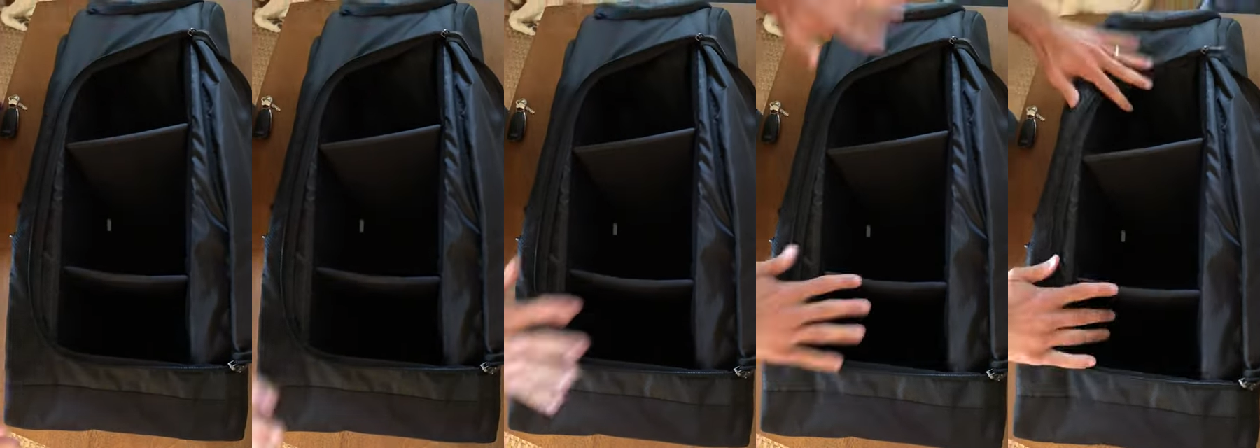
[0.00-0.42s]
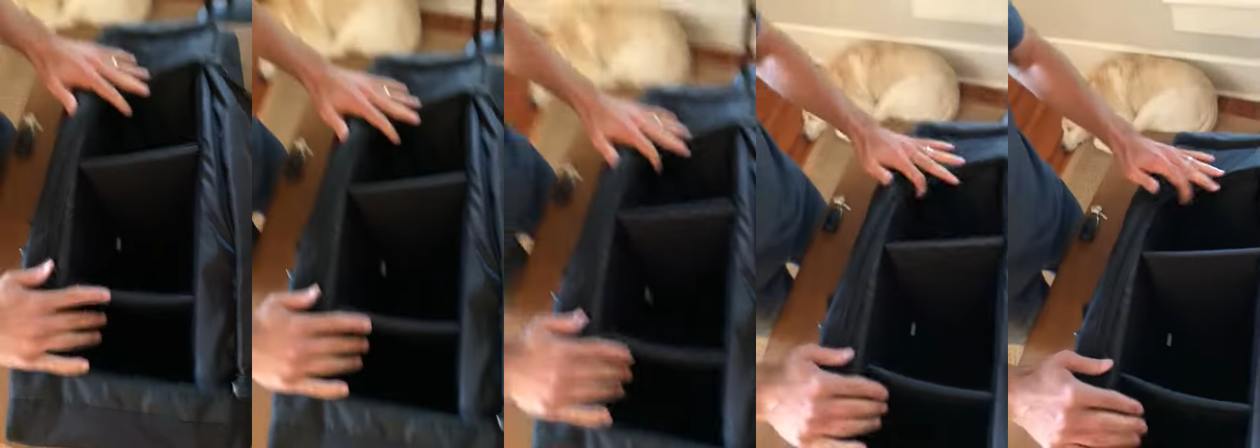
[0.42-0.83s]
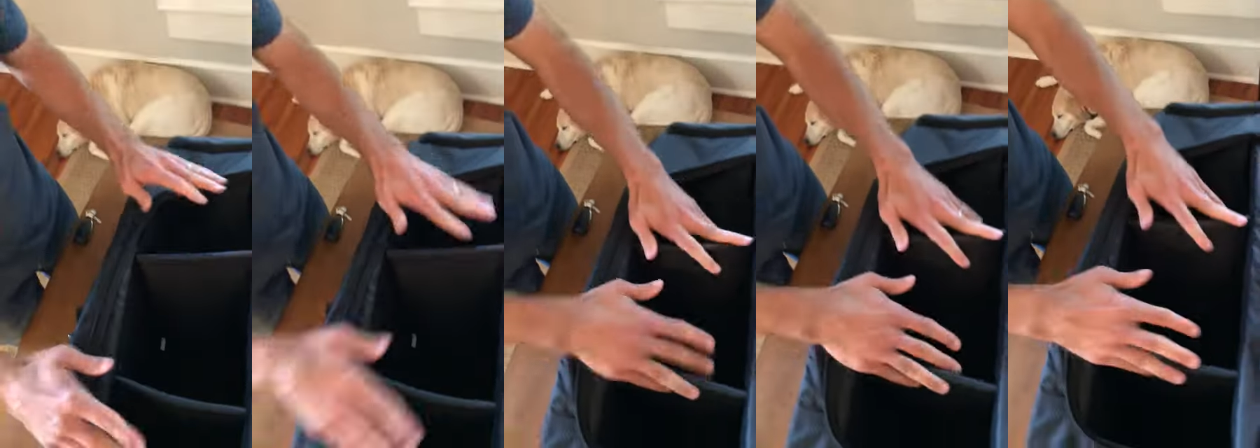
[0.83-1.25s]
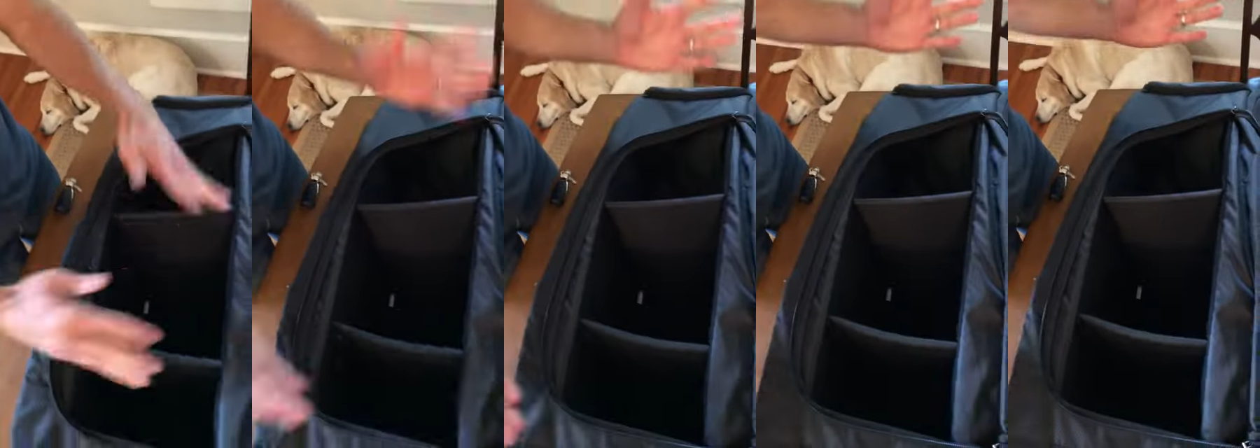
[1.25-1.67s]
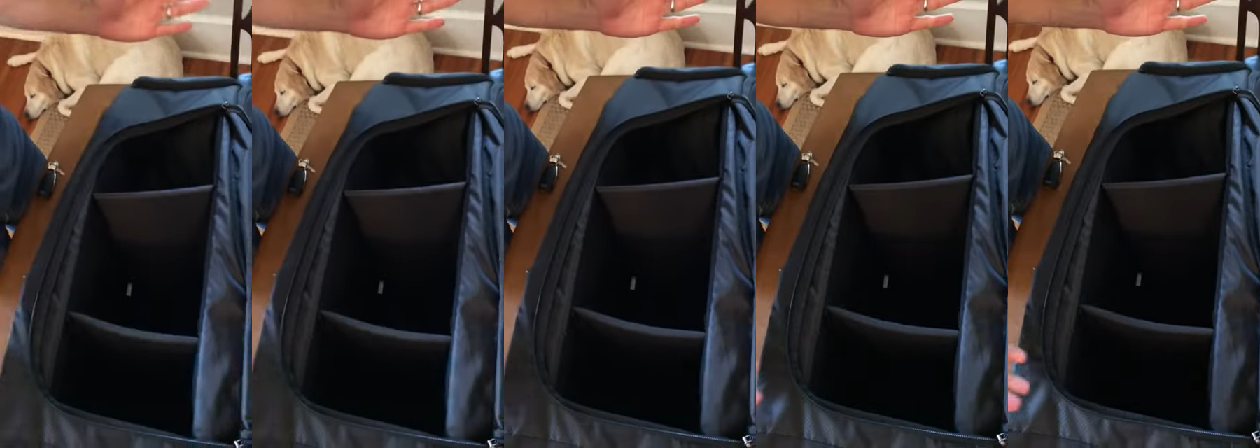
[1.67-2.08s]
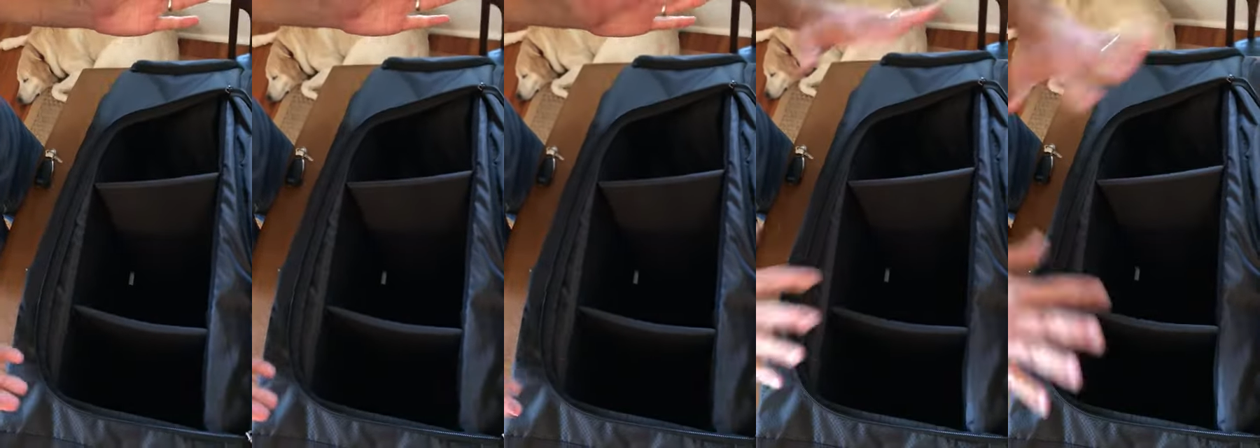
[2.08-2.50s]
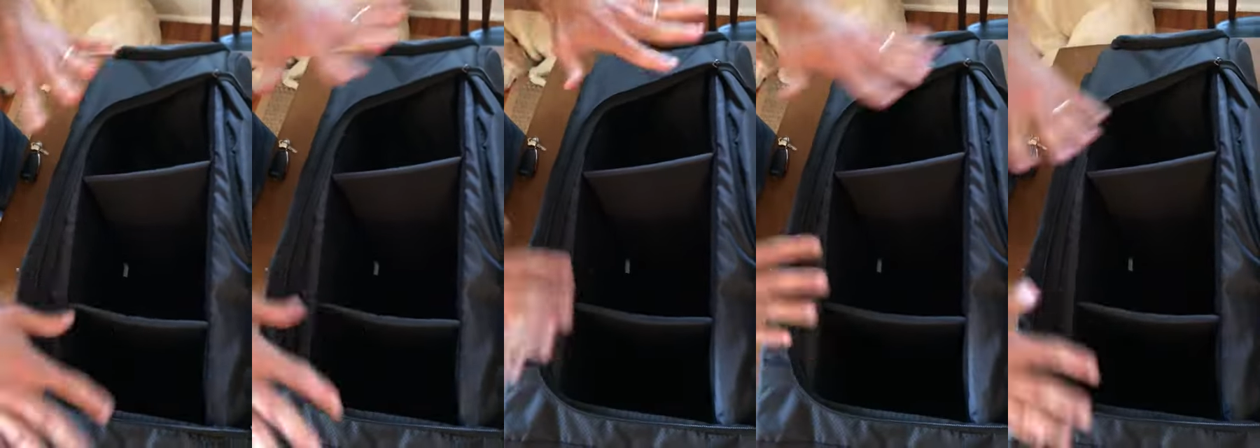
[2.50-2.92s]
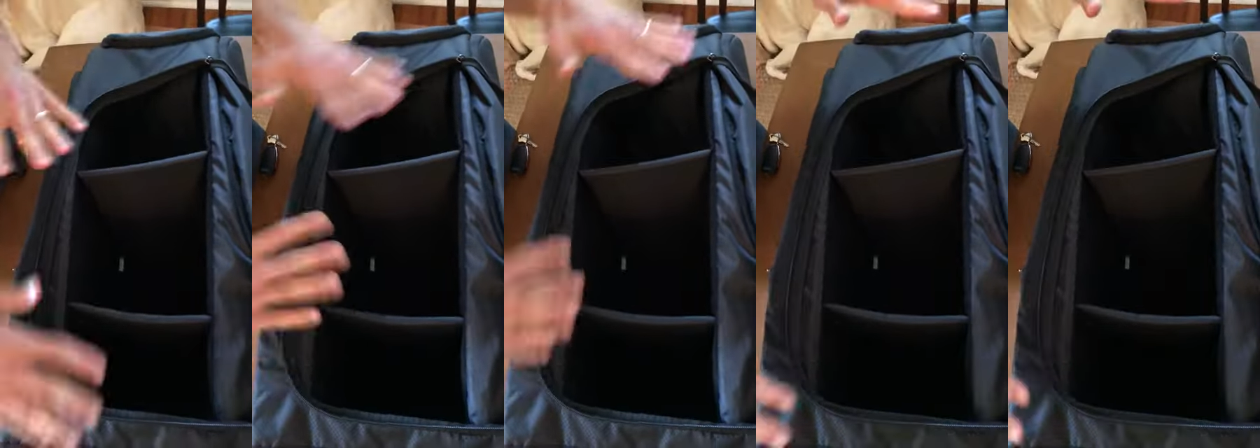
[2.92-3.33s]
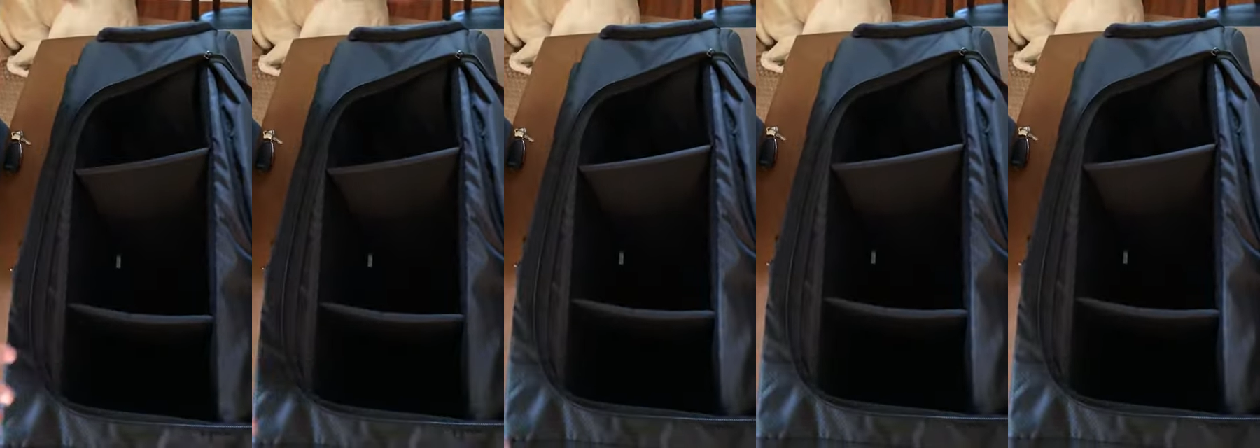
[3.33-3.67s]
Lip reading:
No face is visible, so there are no lips to read.